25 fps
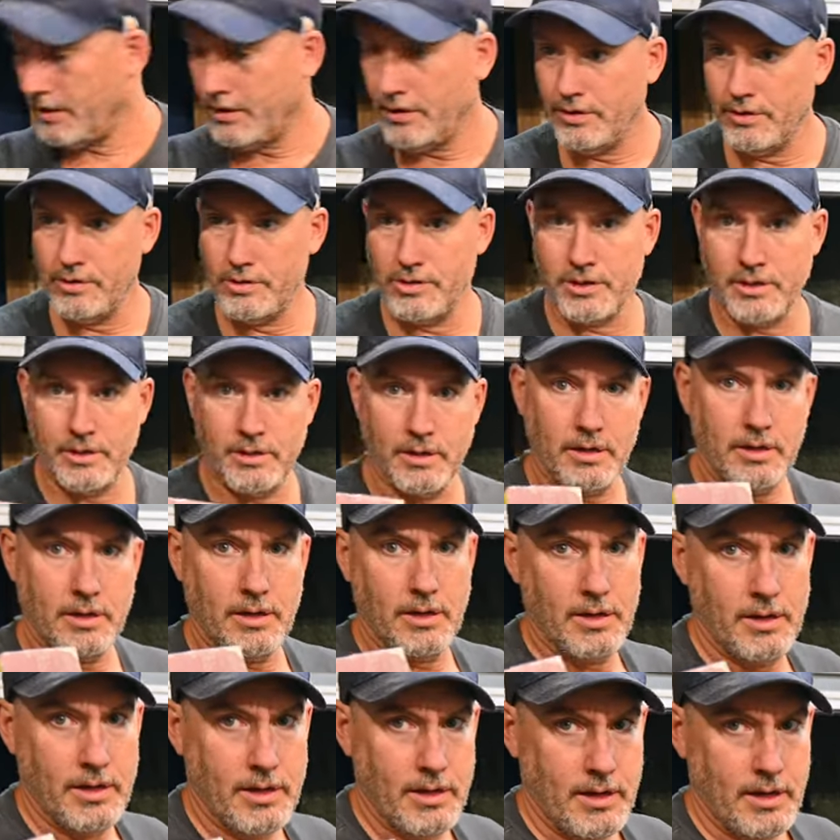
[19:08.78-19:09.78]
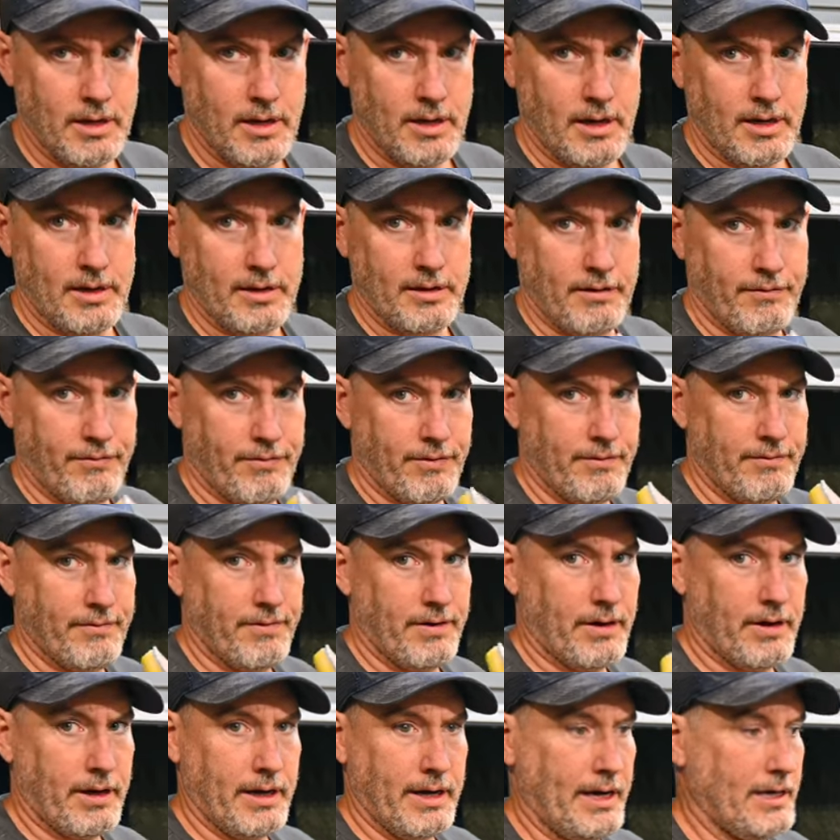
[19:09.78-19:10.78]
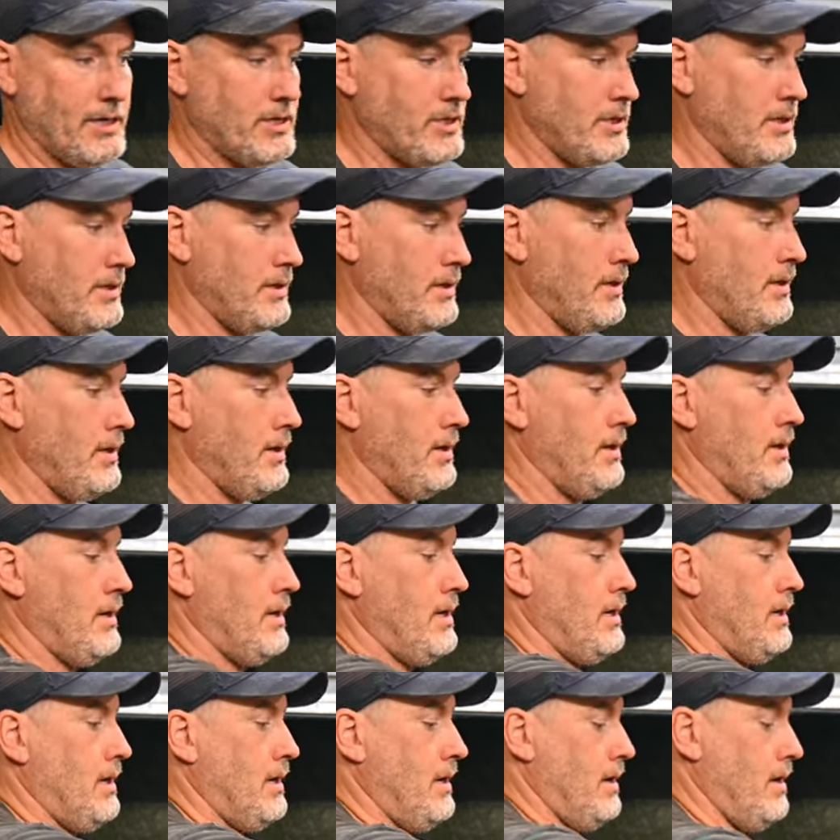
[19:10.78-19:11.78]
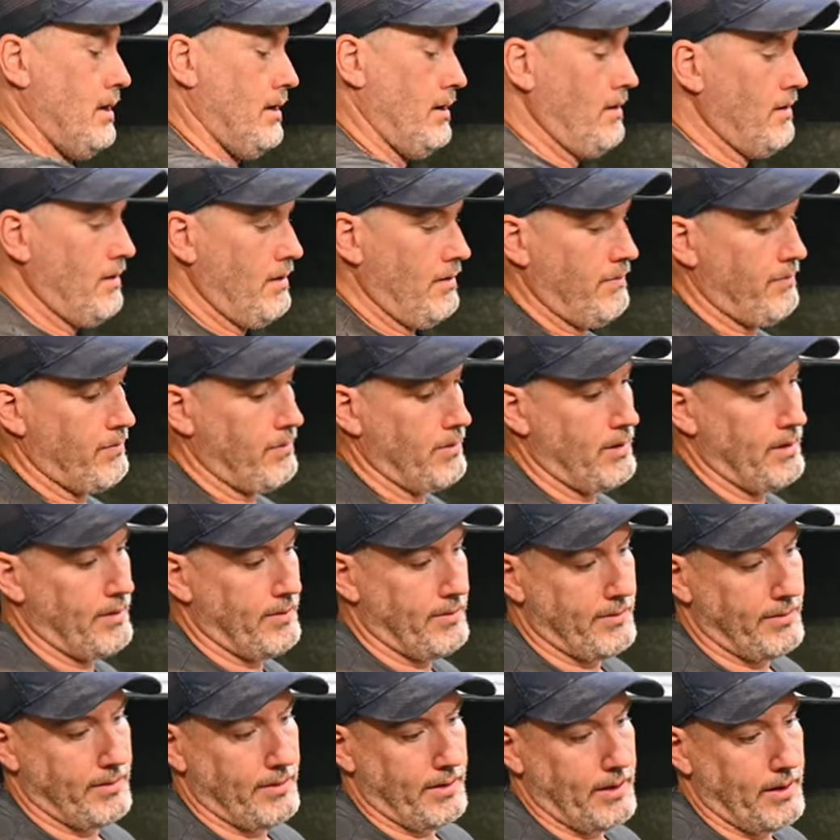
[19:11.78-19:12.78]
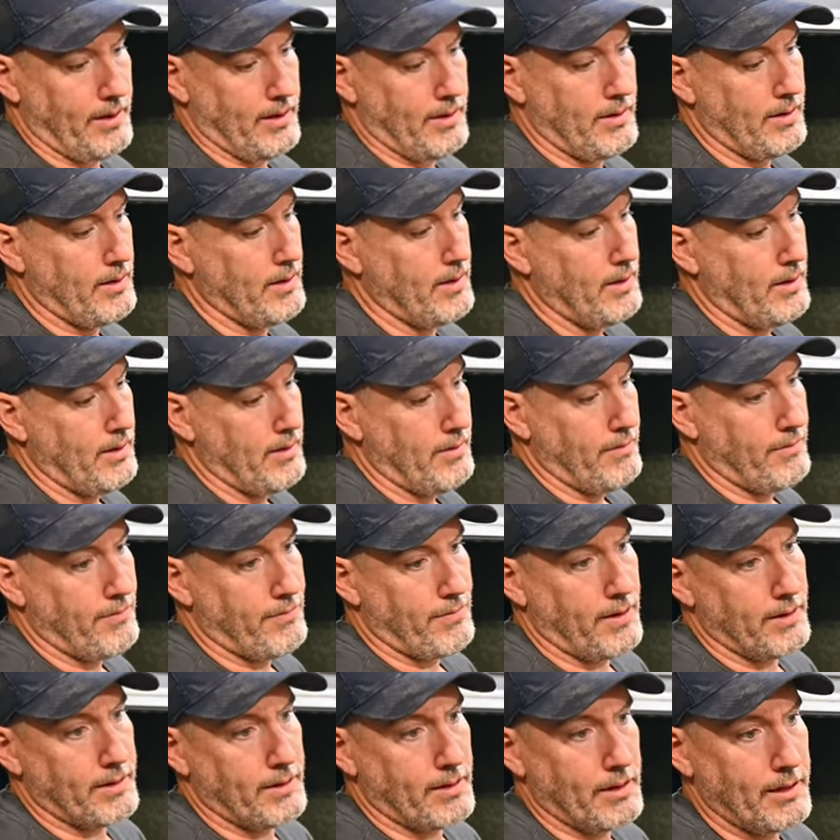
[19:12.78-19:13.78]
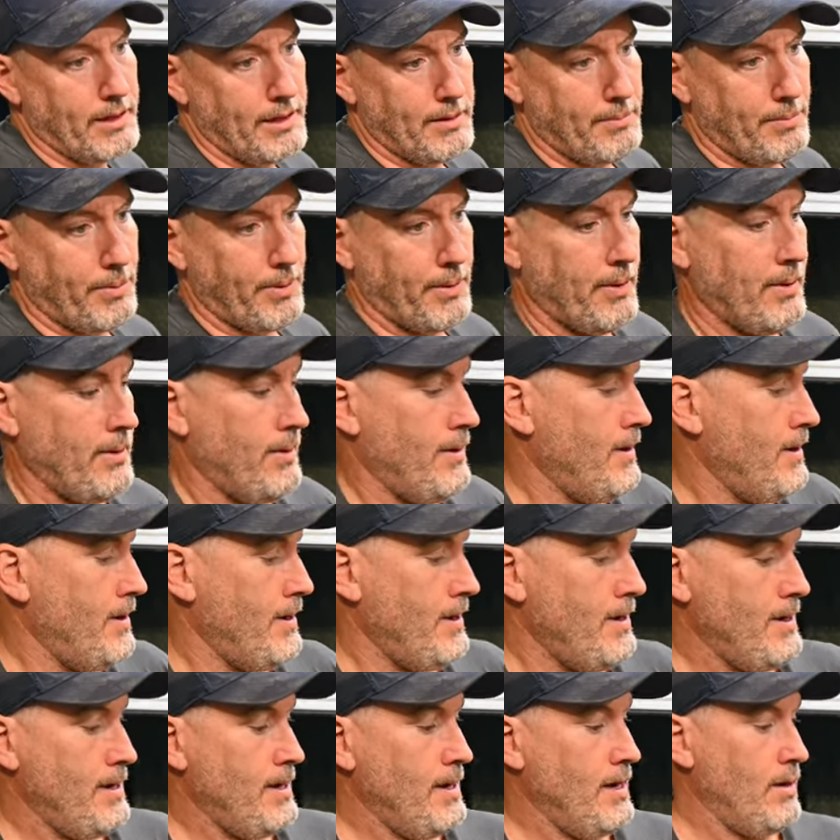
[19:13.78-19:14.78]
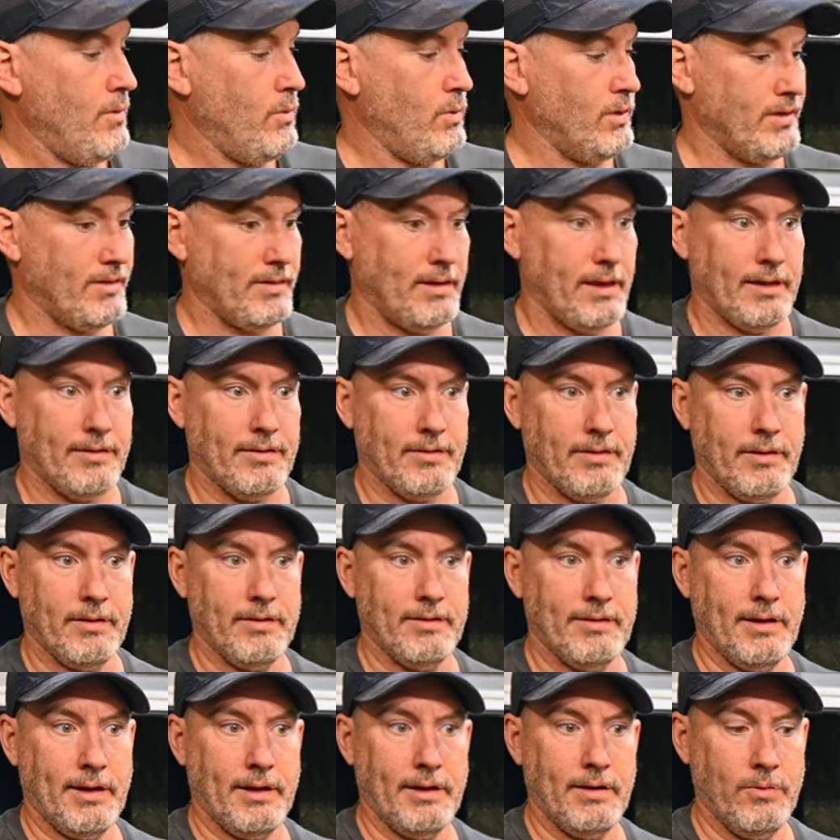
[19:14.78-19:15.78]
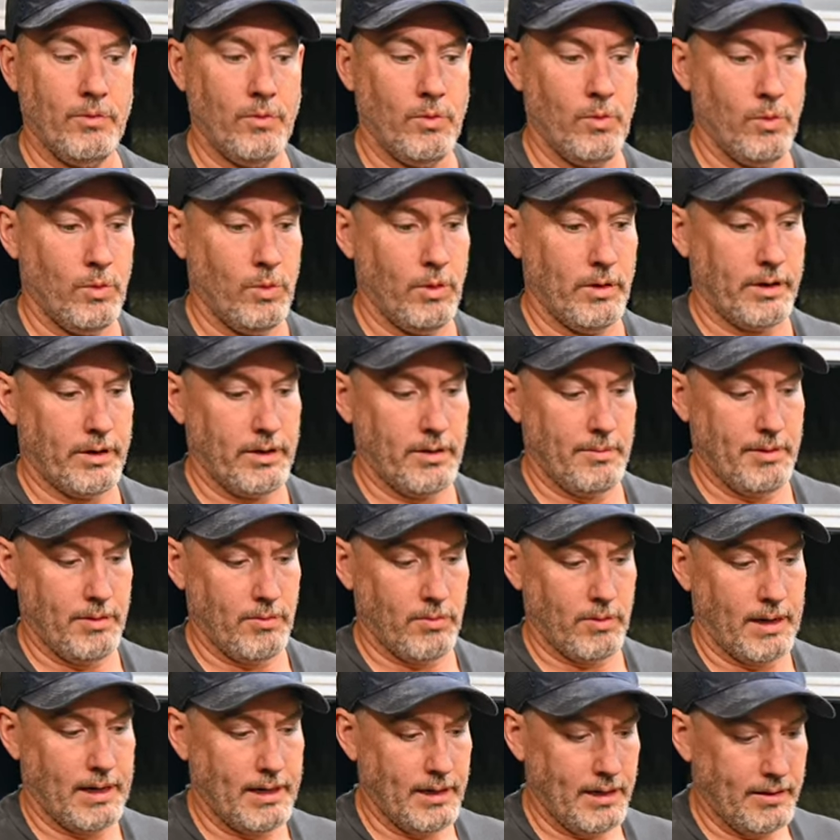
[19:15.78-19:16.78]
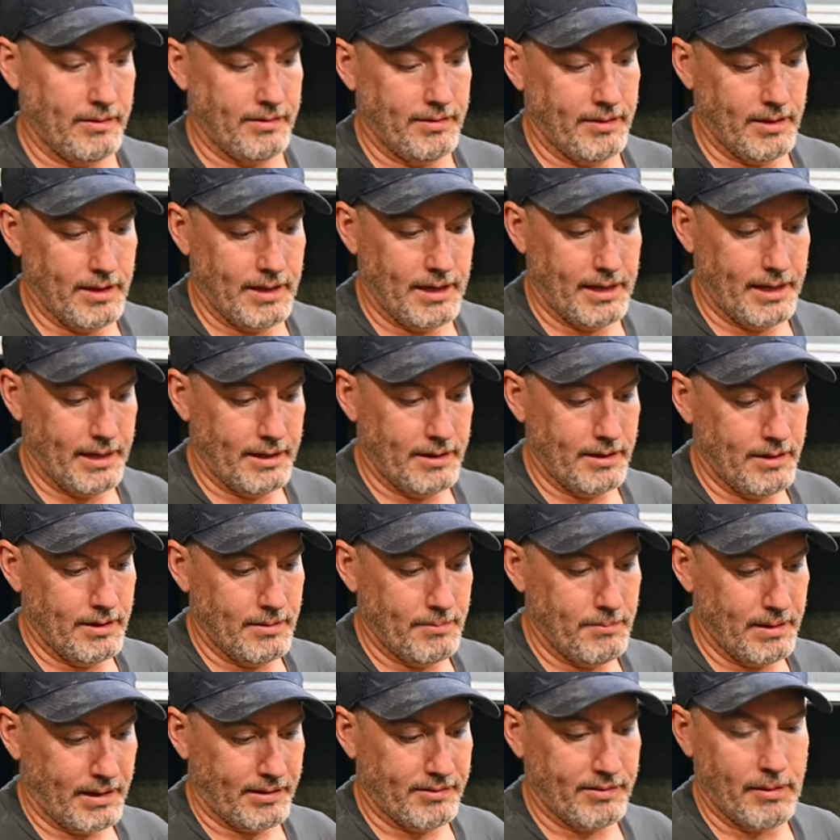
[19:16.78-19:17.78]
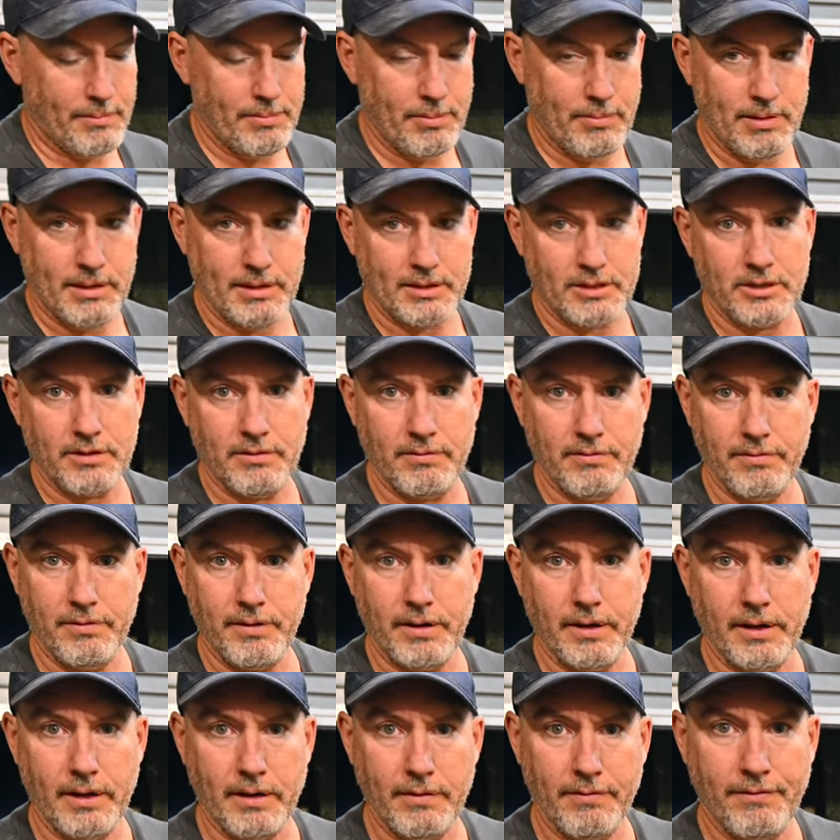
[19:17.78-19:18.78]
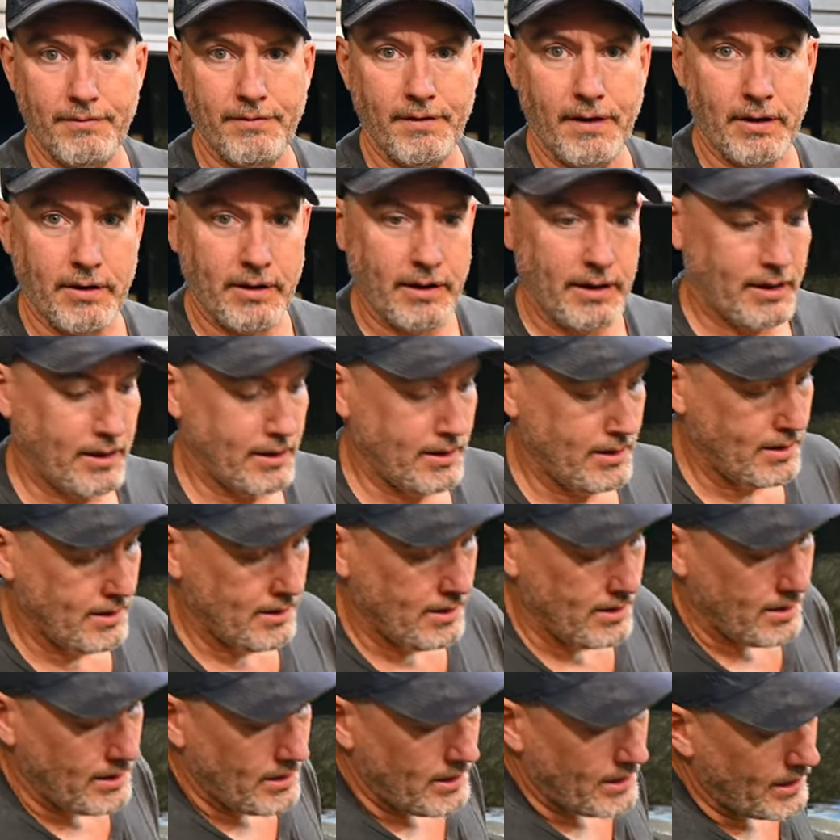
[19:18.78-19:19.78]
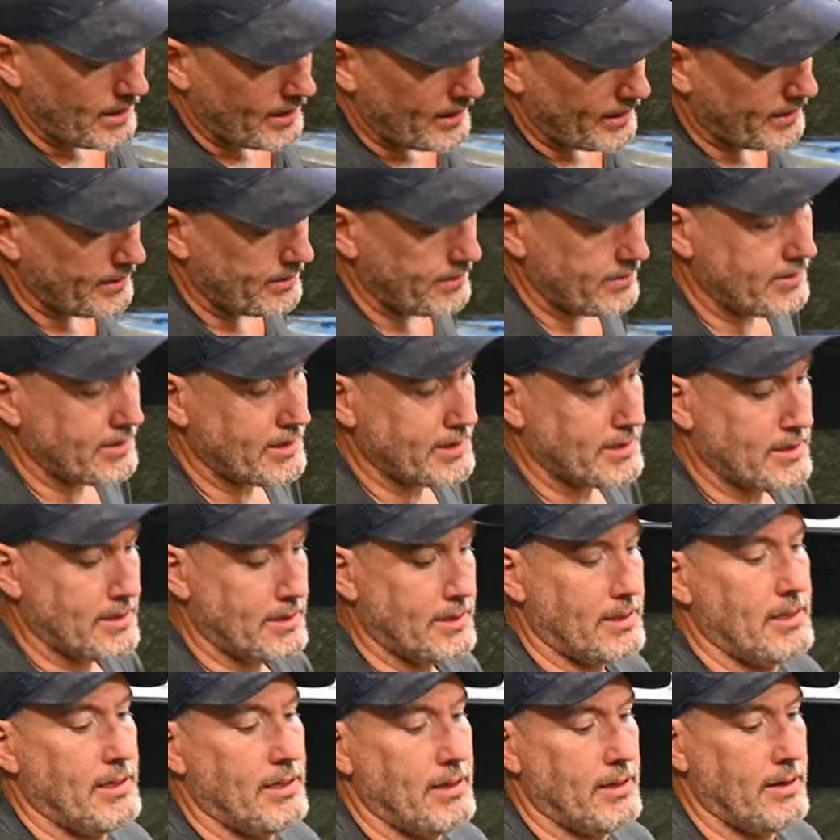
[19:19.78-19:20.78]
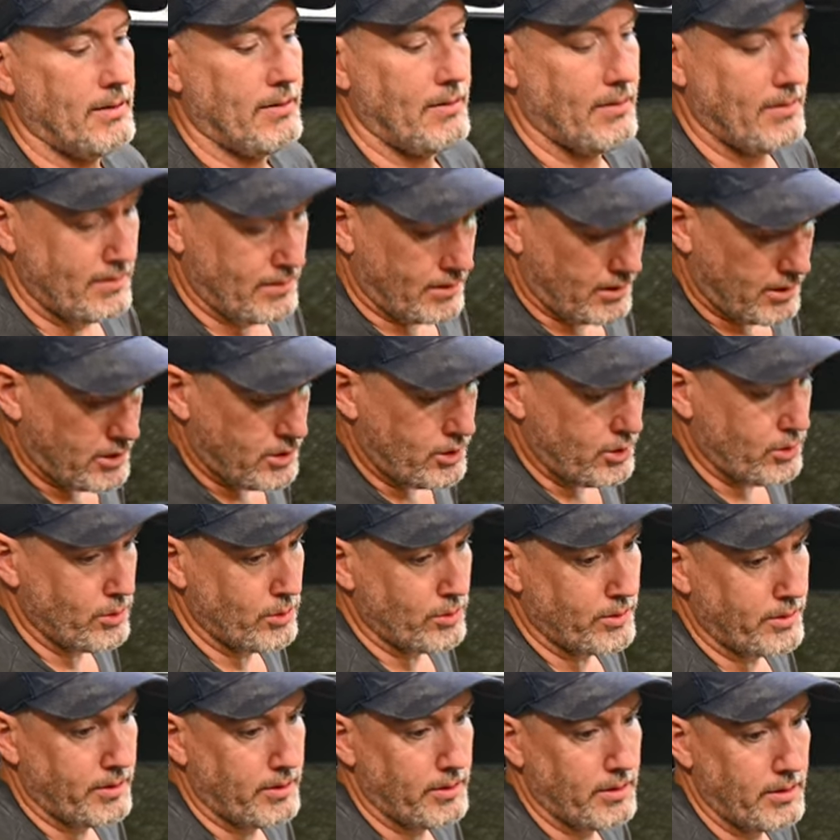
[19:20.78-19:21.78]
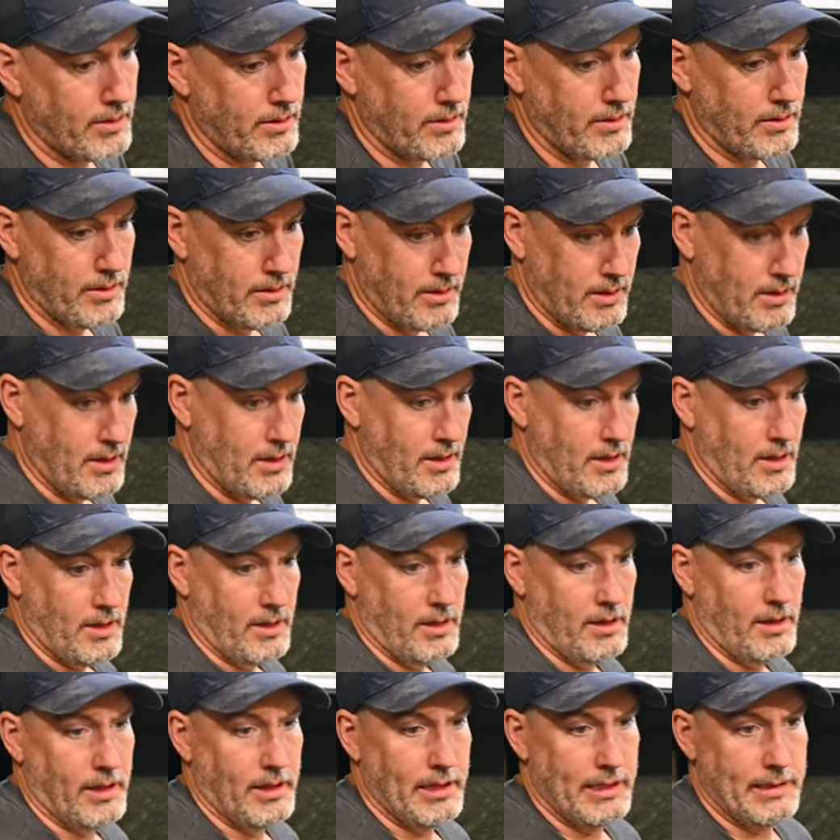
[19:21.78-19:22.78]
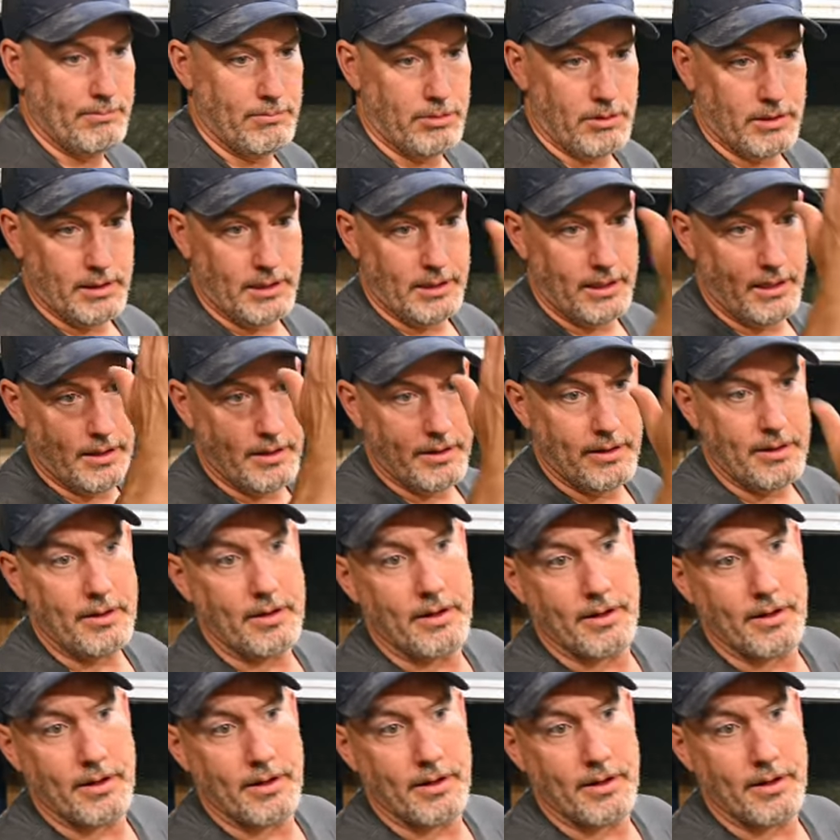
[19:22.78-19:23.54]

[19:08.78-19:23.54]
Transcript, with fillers: use a different variation for this uh, front lip. Once that's all done, we're gonna be ready to then mix up a bunch of uh, fairing and just coat liberally